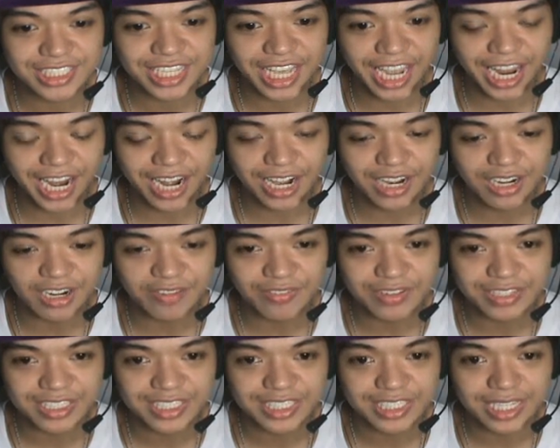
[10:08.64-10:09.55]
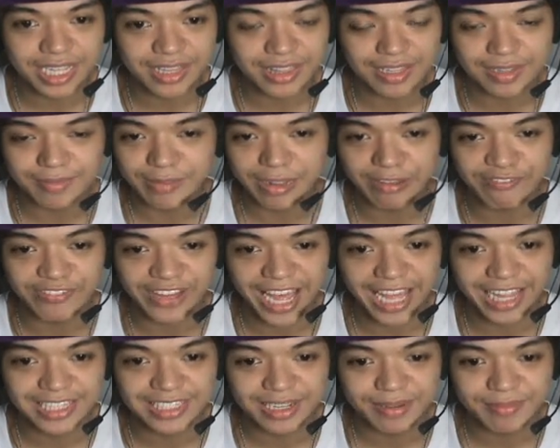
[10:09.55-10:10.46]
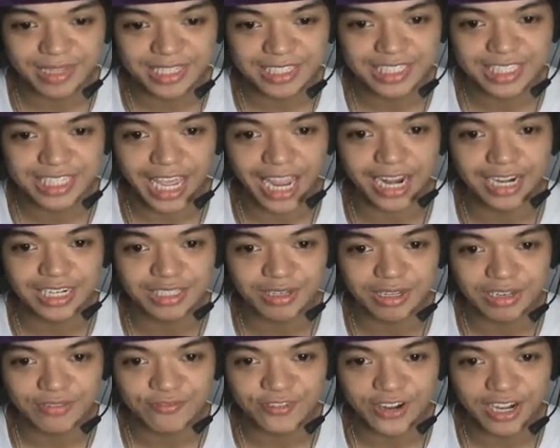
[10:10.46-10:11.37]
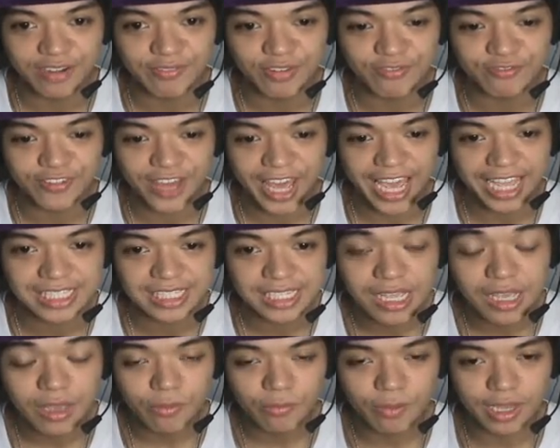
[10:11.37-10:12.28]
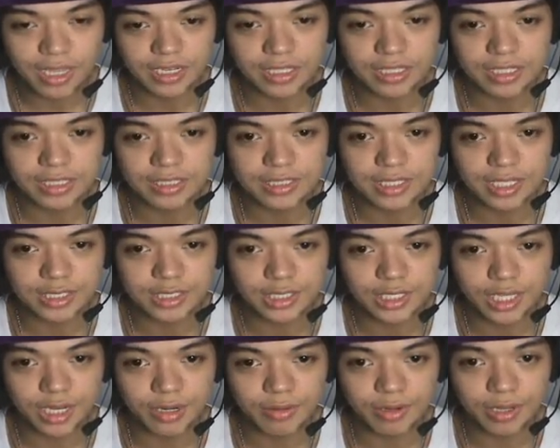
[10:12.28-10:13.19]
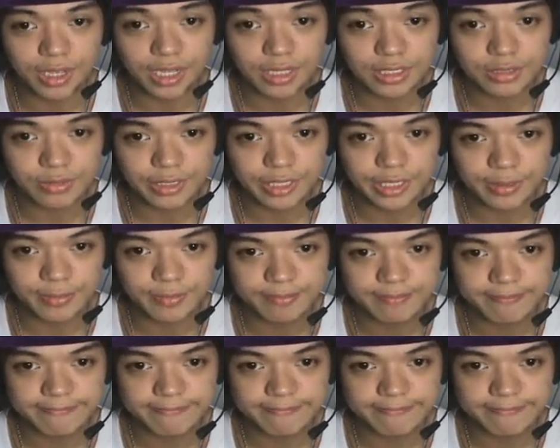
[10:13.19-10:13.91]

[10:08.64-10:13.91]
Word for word: scared of a, of a phantom that scares you in the front of your face? Oh, it is that scary, actually.